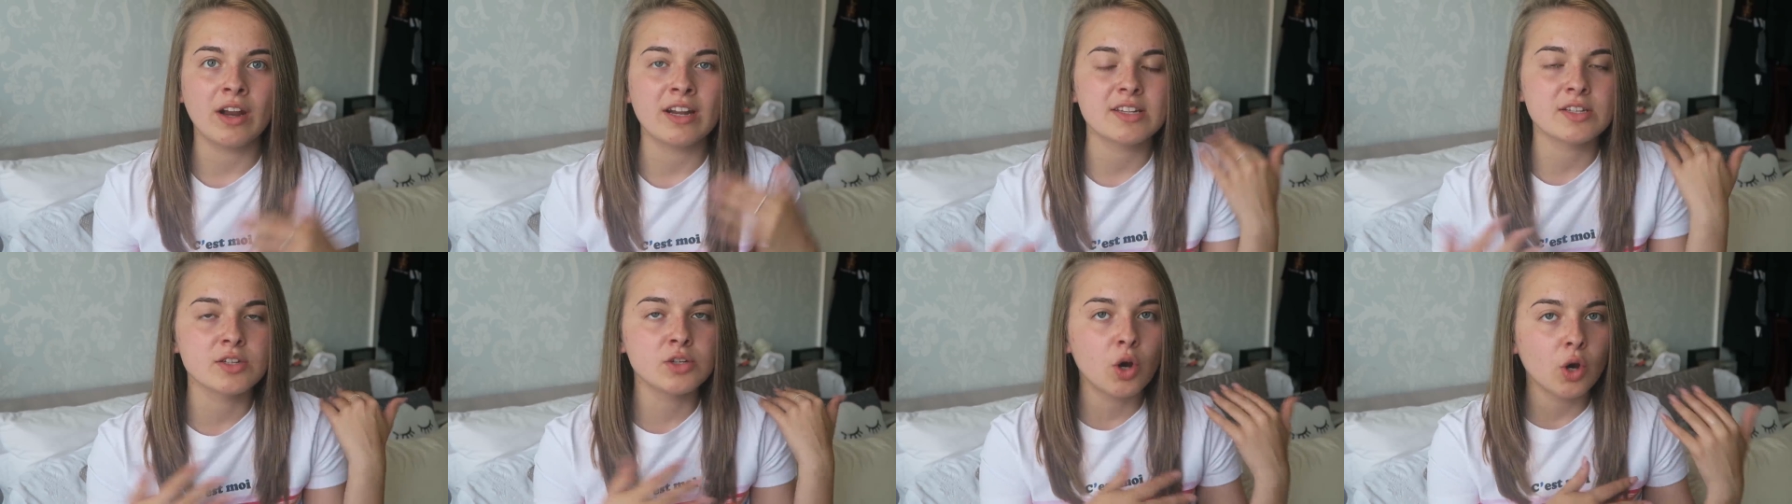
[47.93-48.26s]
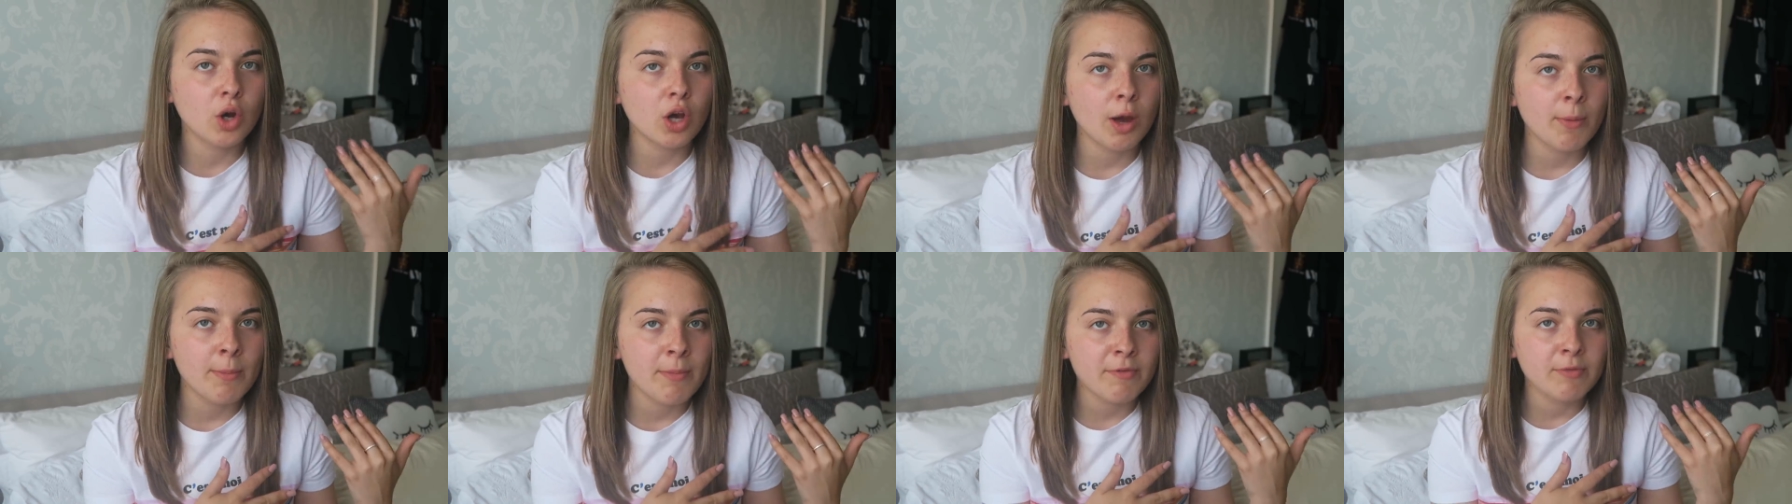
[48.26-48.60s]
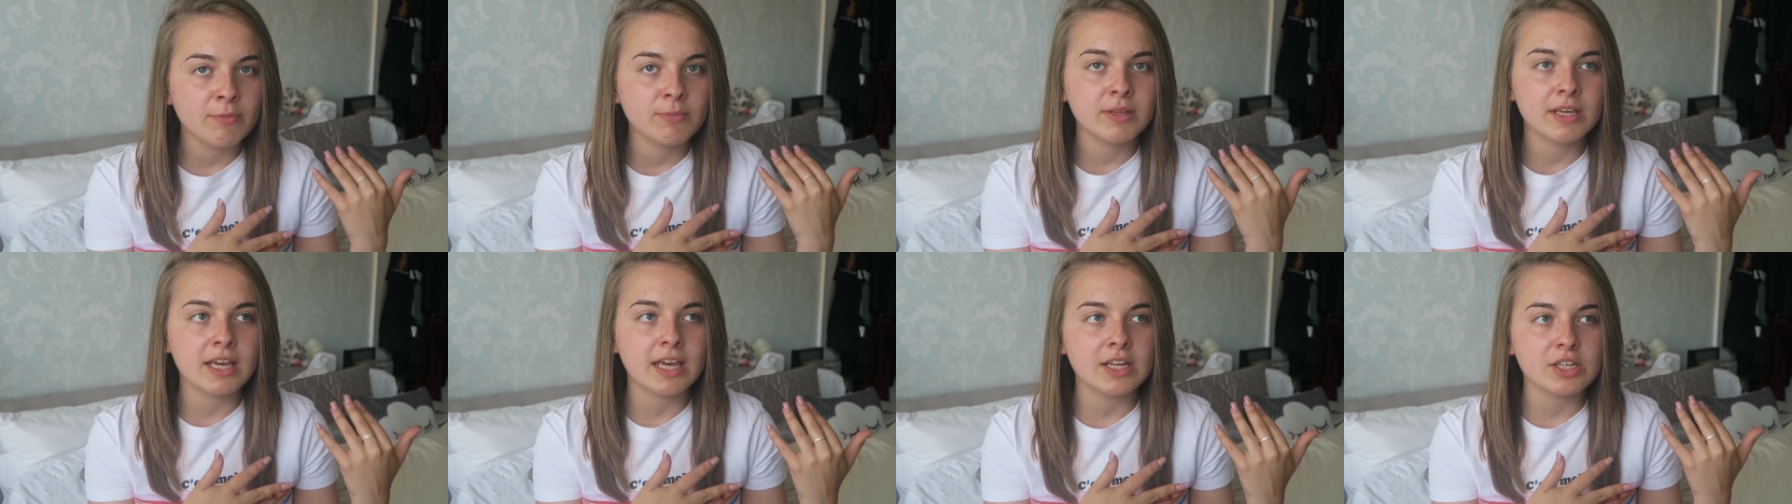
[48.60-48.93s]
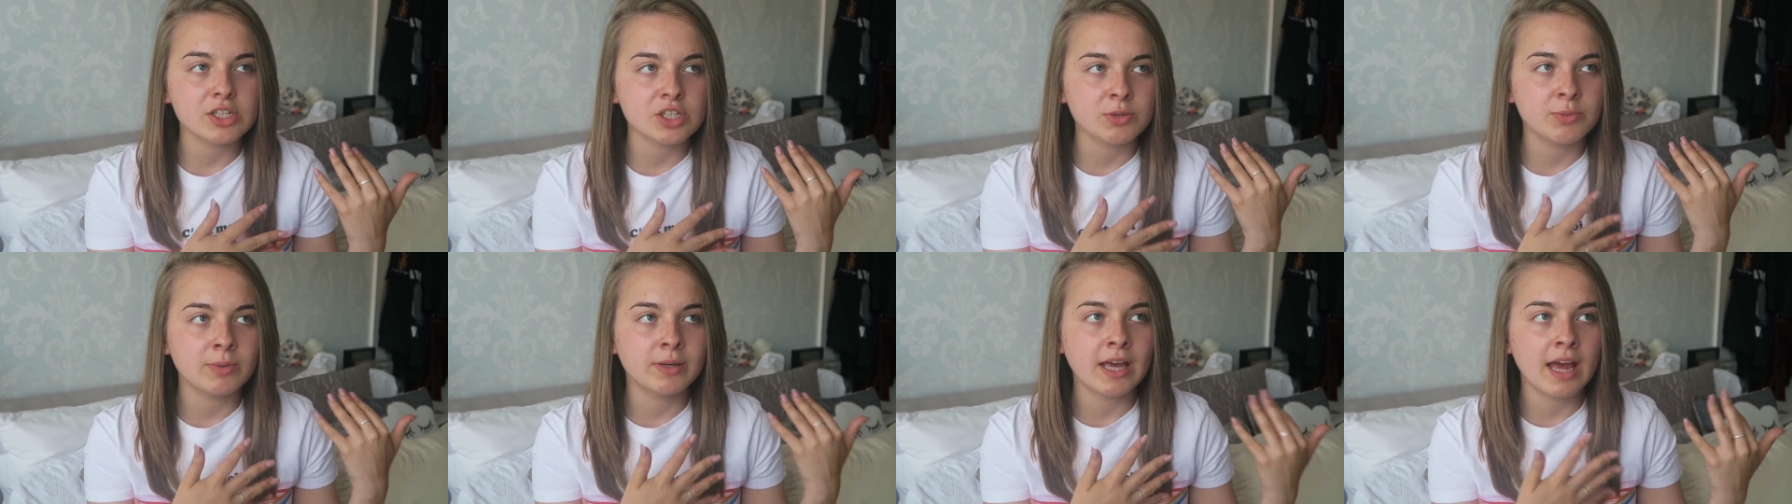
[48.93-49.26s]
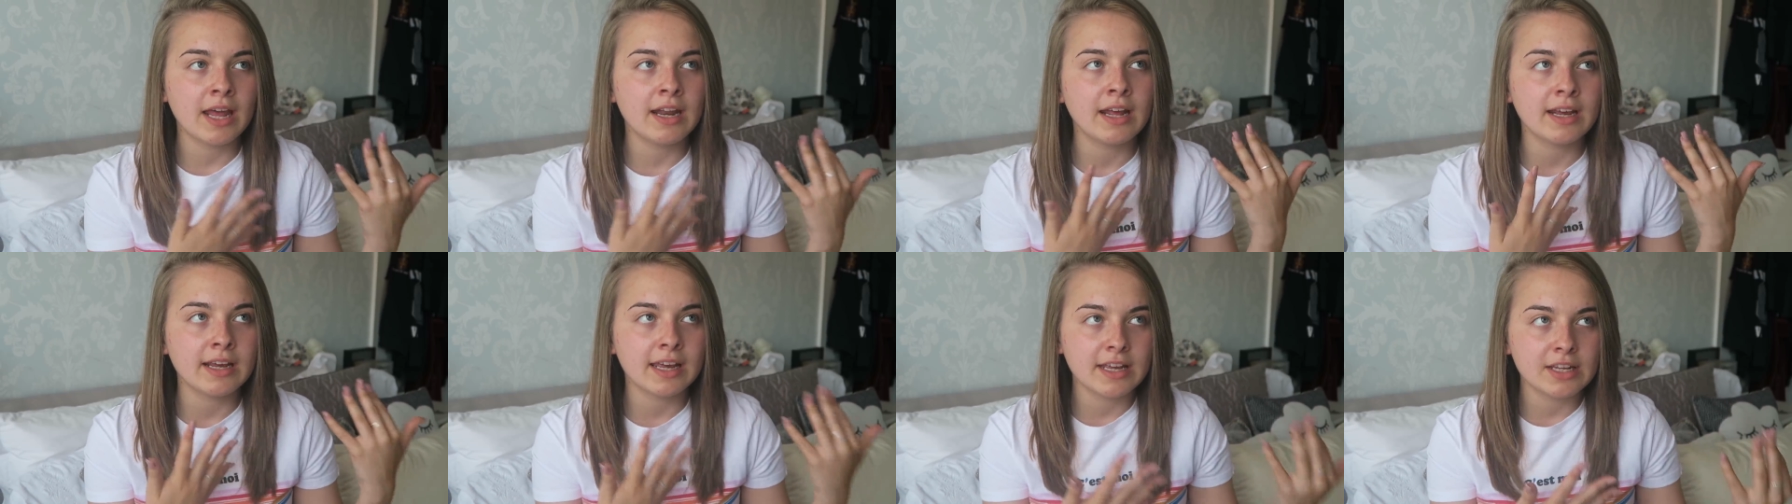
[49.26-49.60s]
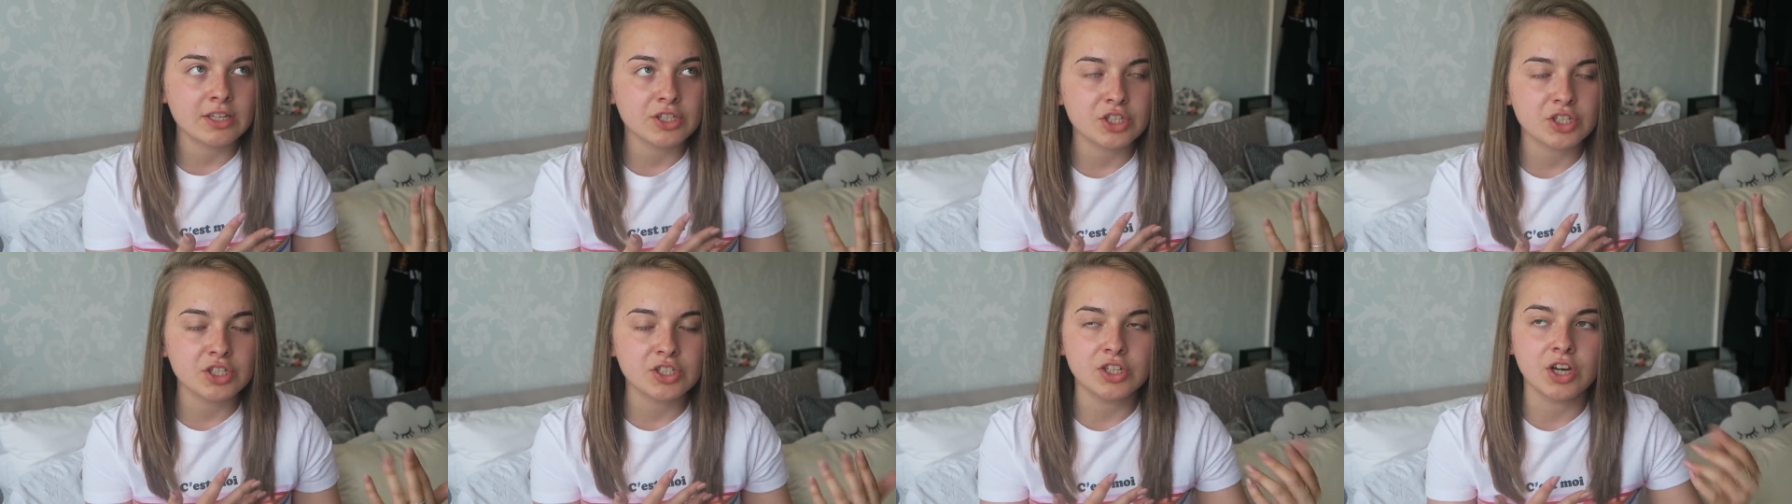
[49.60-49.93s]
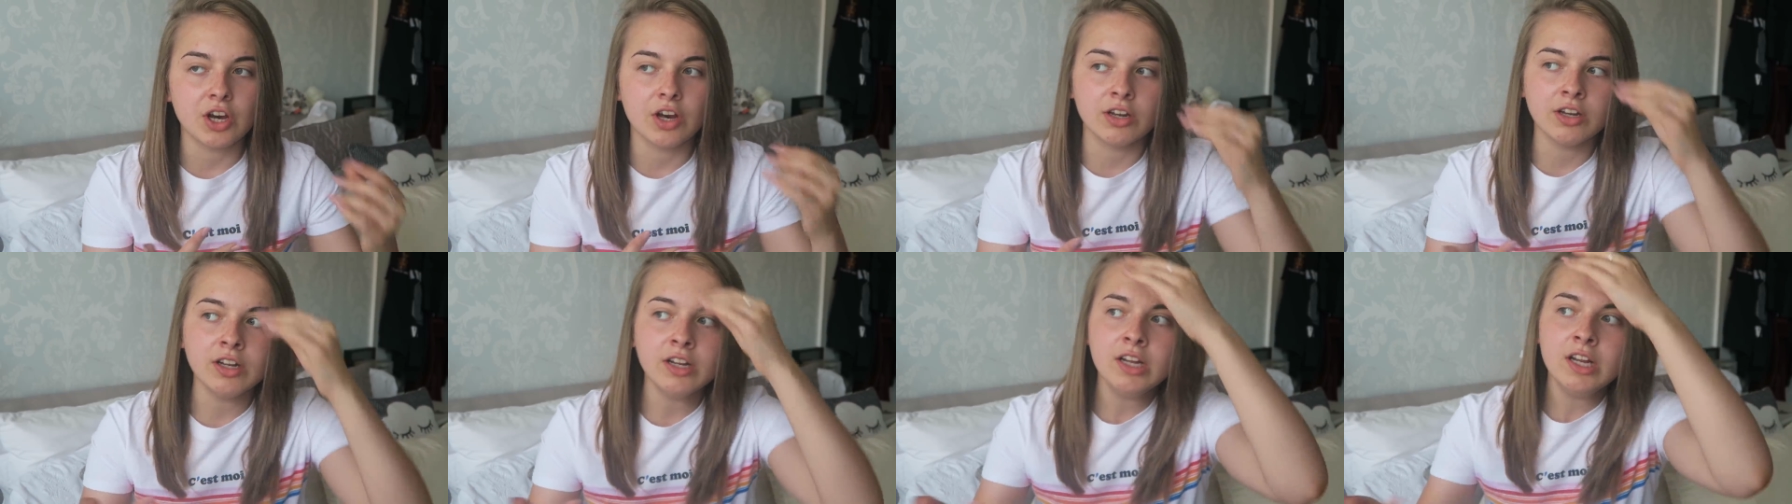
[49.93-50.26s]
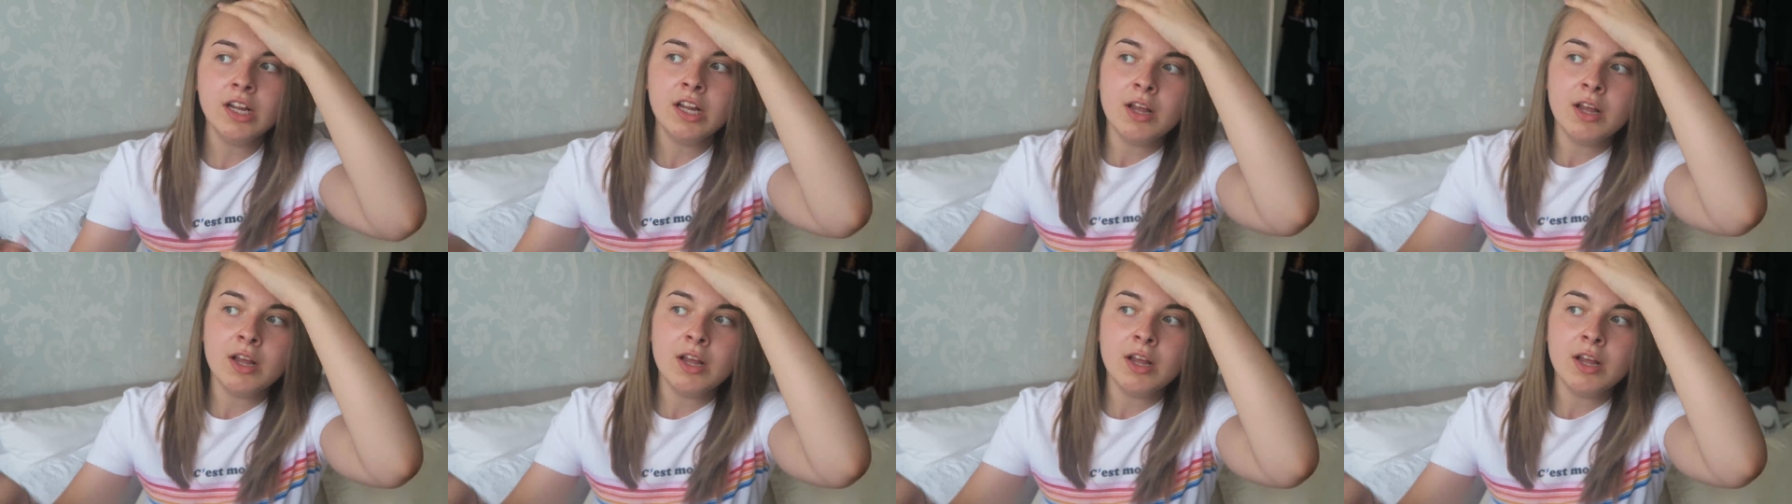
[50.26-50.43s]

And it's not coming from the kitchen, and we're getting our kitchen done.